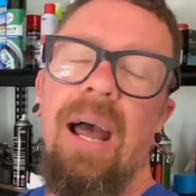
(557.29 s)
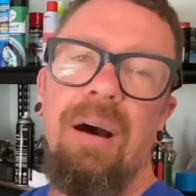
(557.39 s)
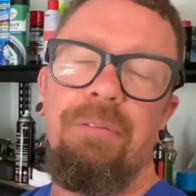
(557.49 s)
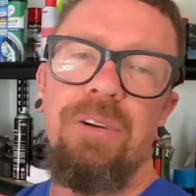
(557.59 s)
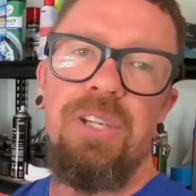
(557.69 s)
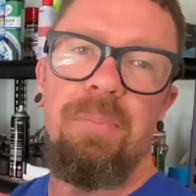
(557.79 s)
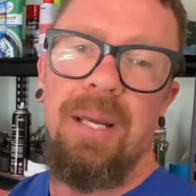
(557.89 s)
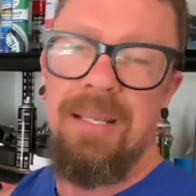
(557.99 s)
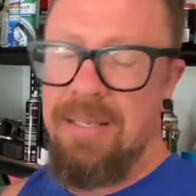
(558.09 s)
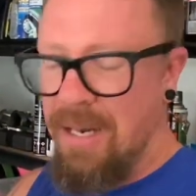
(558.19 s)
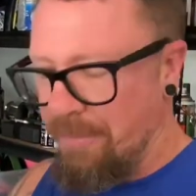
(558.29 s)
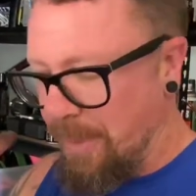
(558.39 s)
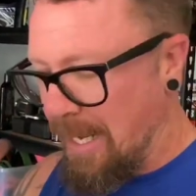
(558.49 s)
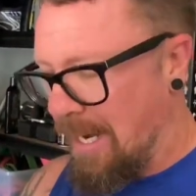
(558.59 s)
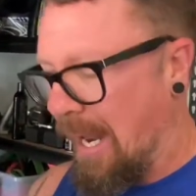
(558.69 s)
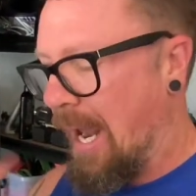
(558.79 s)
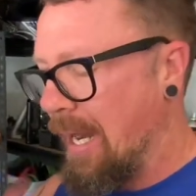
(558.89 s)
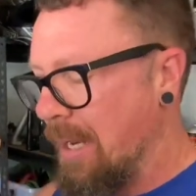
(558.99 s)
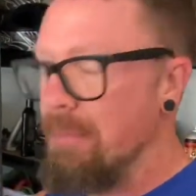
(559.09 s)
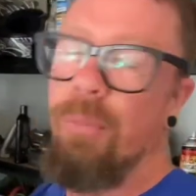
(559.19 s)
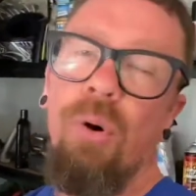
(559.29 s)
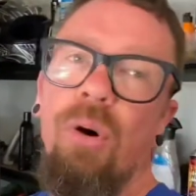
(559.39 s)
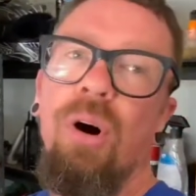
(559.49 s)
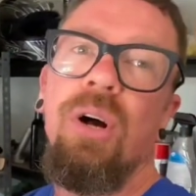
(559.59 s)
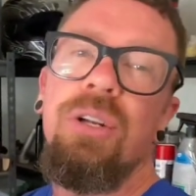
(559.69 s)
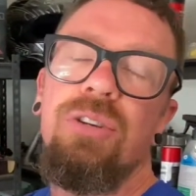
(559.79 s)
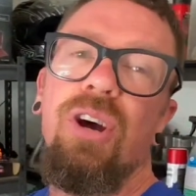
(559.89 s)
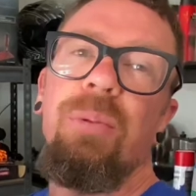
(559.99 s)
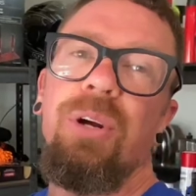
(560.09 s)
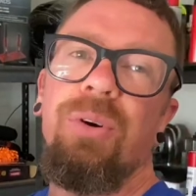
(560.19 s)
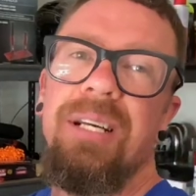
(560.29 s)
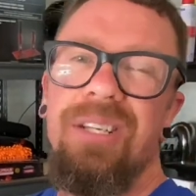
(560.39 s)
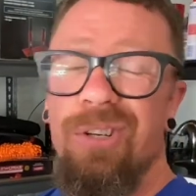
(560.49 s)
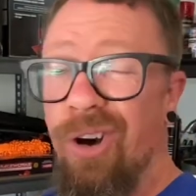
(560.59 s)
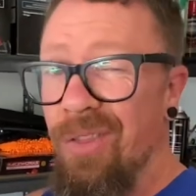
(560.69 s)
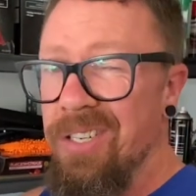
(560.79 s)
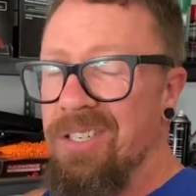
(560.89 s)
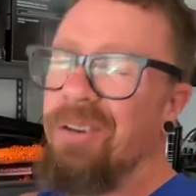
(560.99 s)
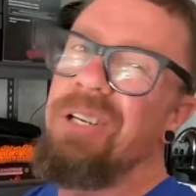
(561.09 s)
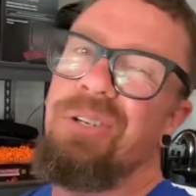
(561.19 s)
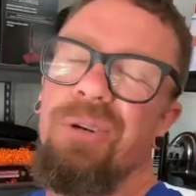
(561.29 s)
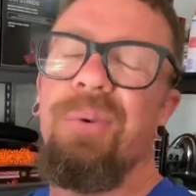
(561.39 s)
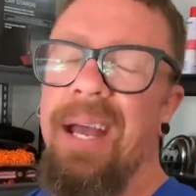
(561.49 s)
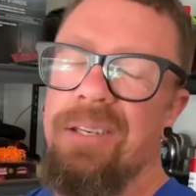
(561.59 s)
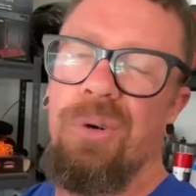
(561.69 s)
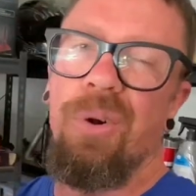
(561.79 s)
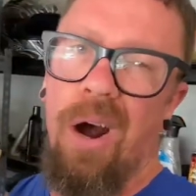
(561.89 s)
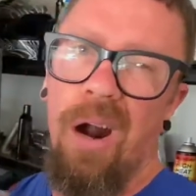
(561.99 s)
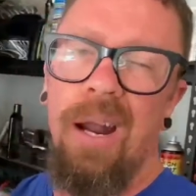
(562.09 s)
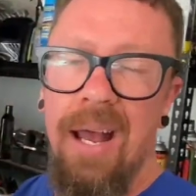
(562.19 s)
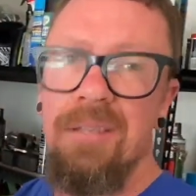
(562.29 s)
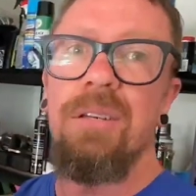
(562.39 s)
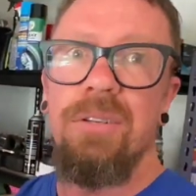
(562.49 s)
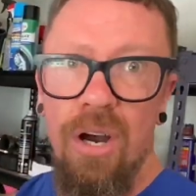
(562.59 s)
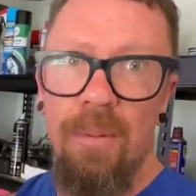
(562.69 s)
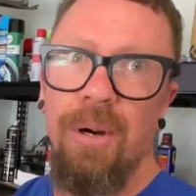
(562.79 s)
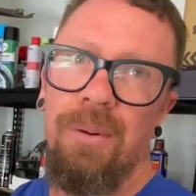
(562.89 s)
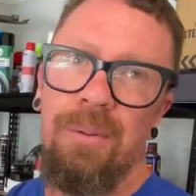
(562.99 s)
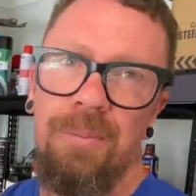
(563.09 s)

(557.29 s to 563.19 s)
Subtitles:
out for a spin, seeing if we get any more turbo noises on the Series 2 Escort RS Turbo.